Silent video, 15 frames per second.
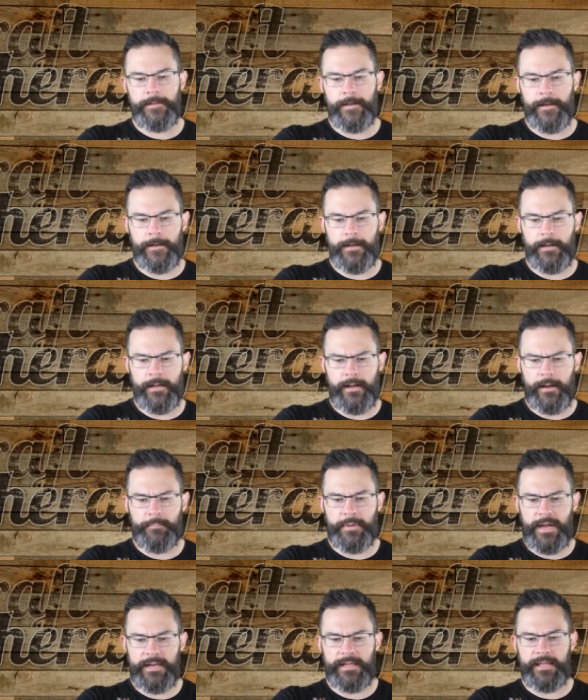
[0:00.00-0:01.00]
Uh, and I'm
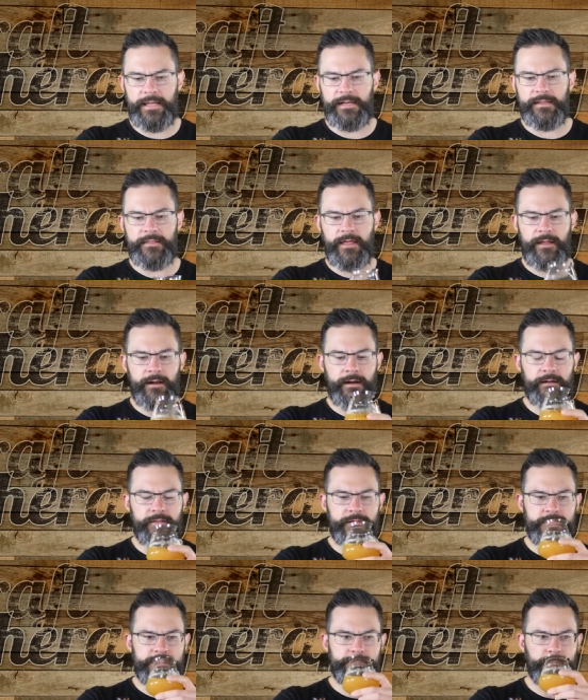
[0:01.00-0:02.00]
kind of getting that out of
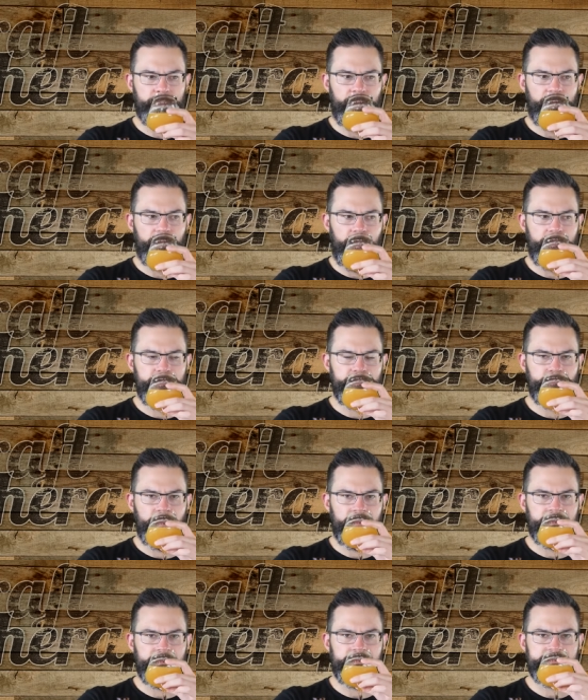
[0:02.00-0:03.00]
this, but I, I do
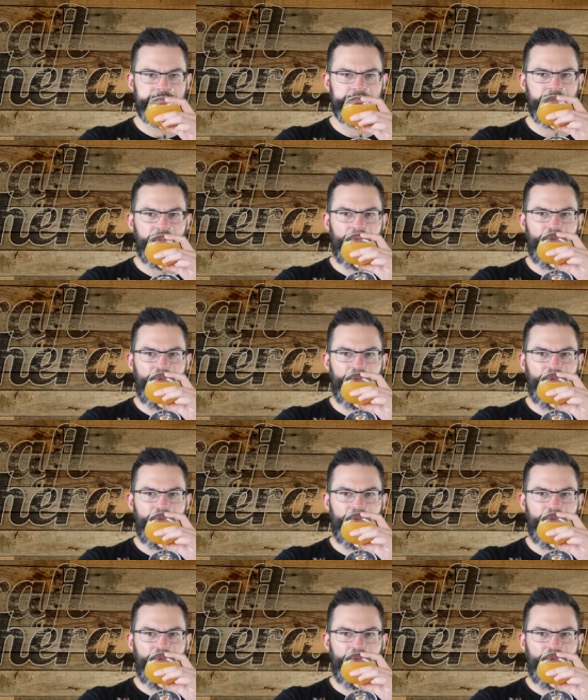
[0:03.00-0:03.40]
like this.